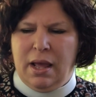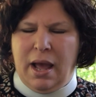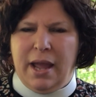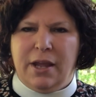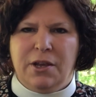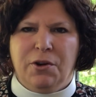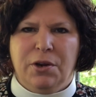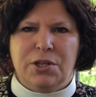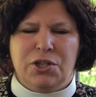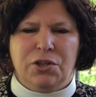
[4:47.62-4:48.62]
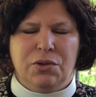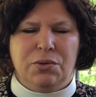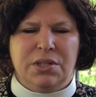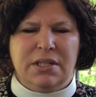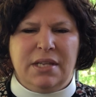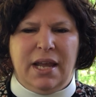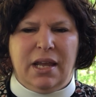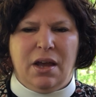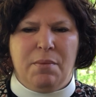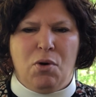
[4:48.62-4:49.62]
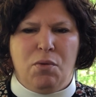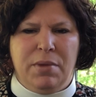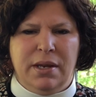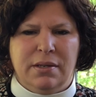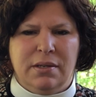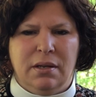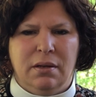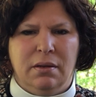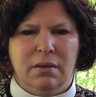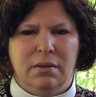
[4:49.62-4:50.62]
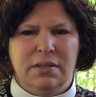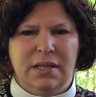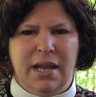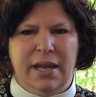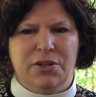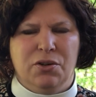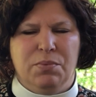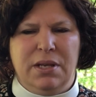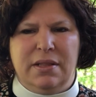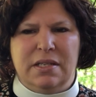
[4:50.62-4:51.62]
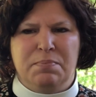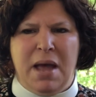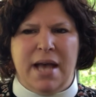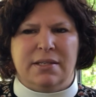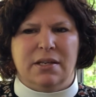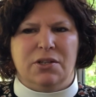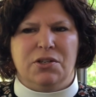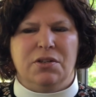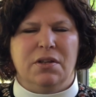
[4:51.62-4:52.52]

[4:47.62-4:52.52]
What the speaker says: I encourage you to take a moment today to read this passage.